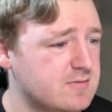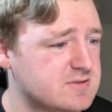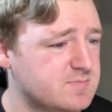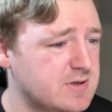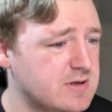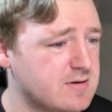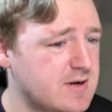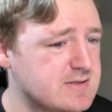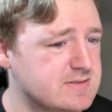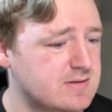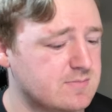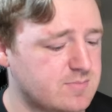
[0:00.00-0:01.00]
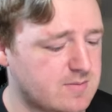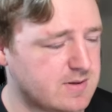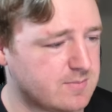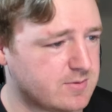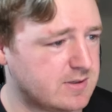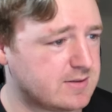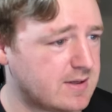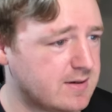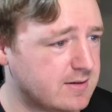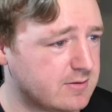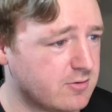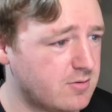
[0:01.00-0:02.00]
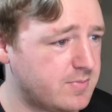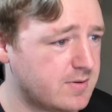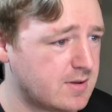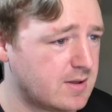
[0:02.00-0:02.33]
It's pretty crazy. They're probably a pretty tight knit group.